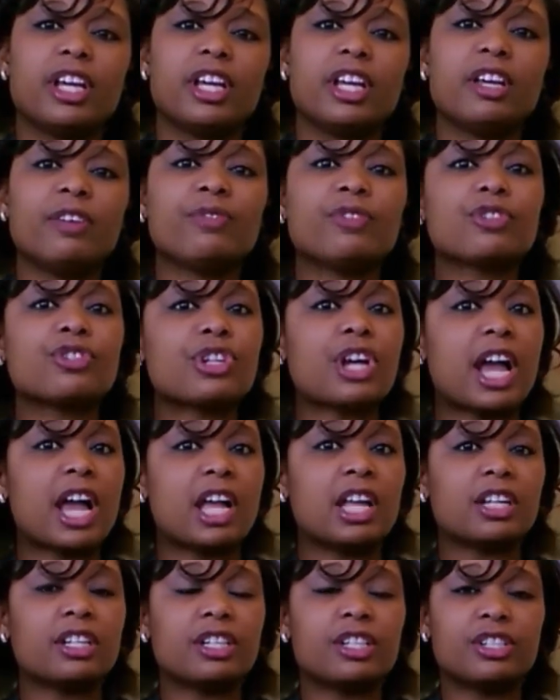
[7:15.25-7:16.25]
If your
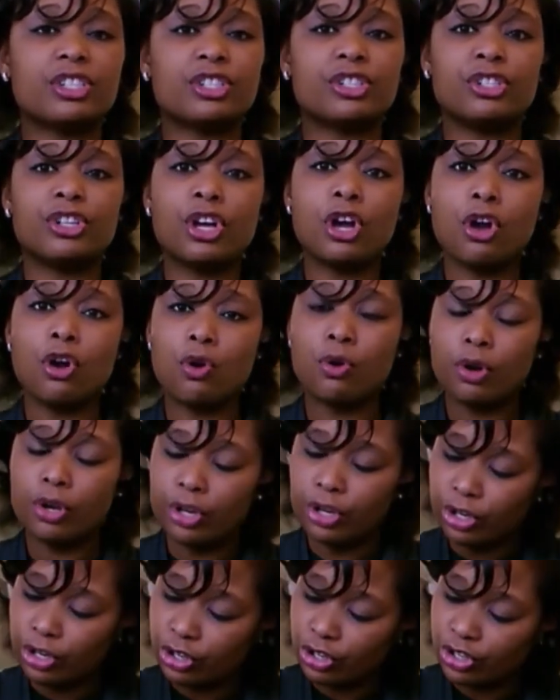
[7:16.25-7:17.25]
child doesn't know,
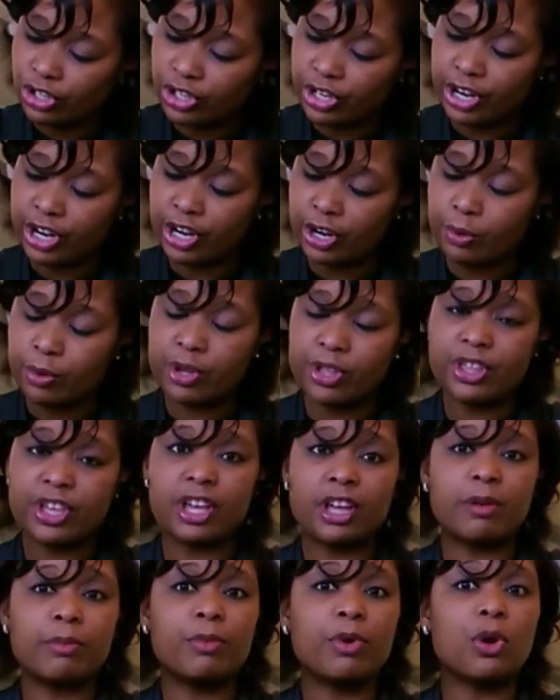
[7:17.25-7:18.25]
you're sharing with
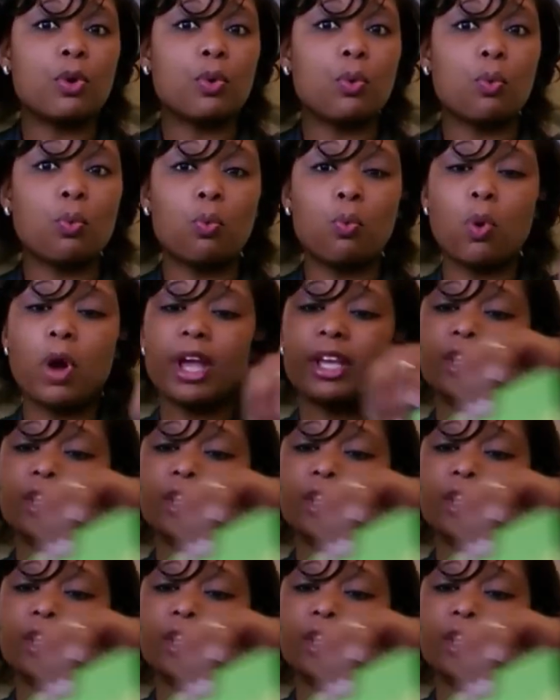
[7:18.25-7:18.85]
them what